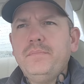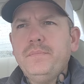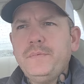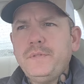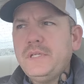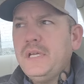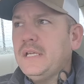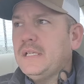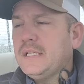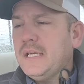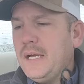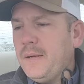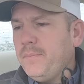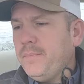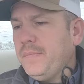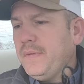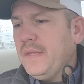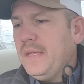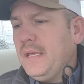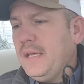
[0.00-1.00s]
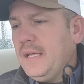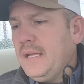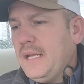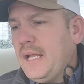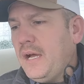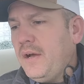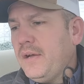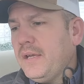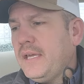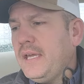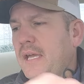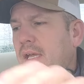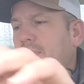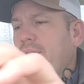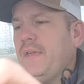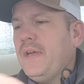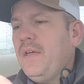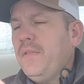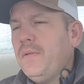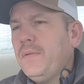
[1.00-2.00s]
synced up. Now again,
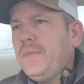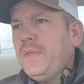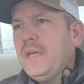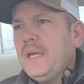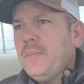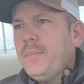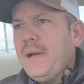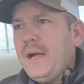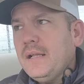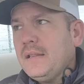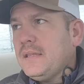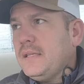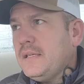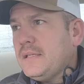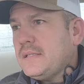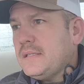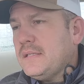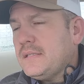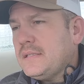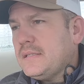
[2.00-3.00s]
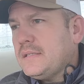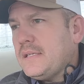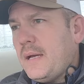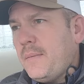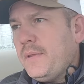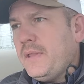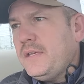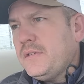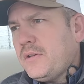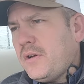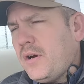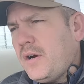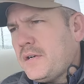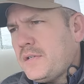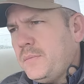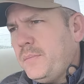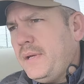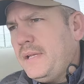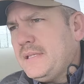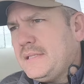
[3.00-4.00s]
the other thing about this is some of these
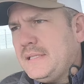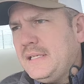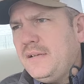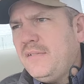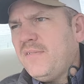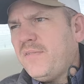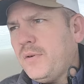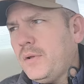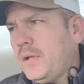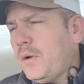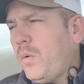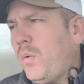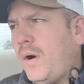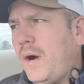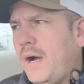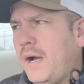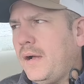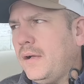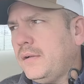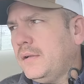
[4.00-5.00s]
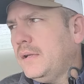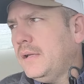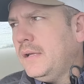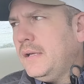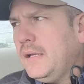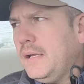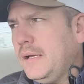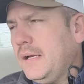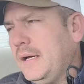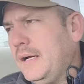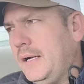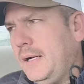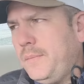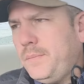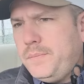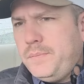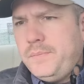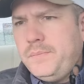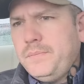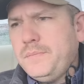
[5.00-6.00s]
cars have been sitting for a little while.
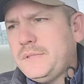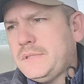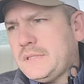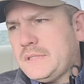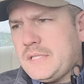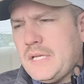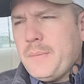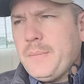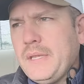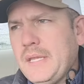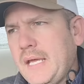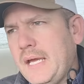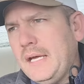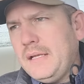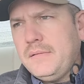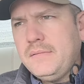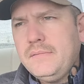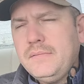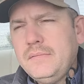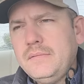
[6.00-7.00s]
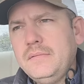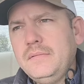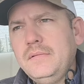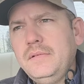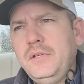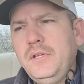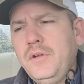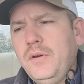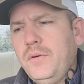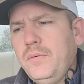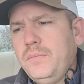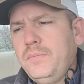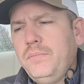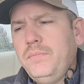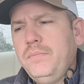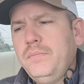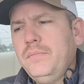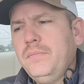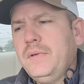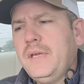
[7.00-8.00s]
Some of that,
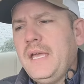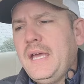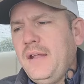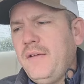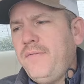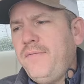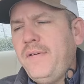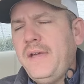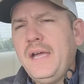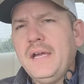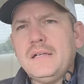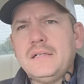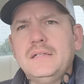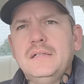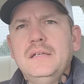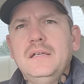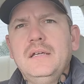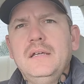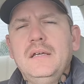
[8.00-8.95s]
can affect,